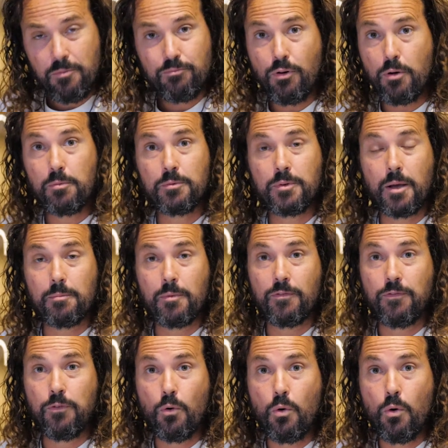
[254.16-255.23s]
Problem number
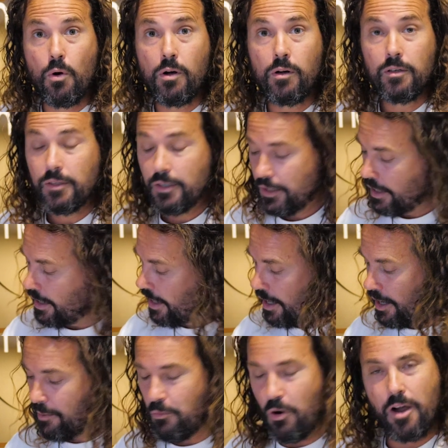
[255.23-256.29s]
4
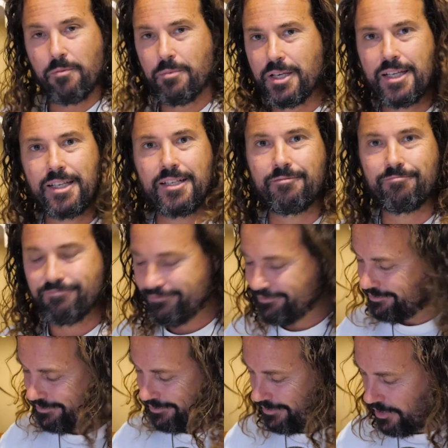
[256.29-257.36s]
might be,
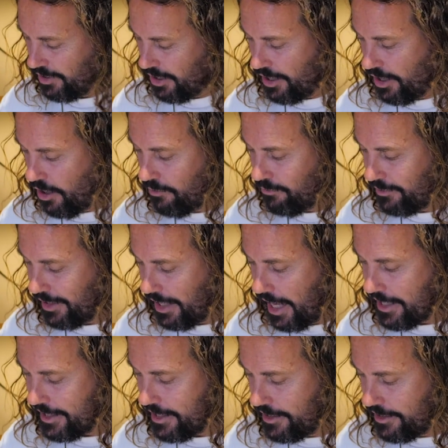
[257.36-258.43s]

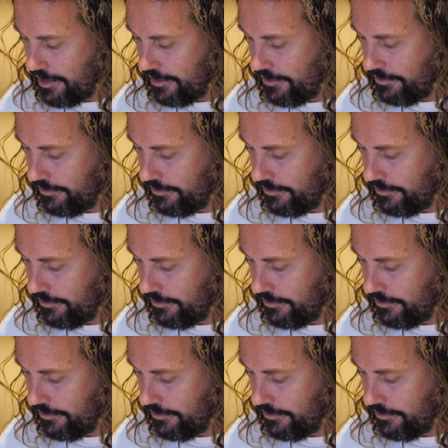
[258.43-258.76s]
laces.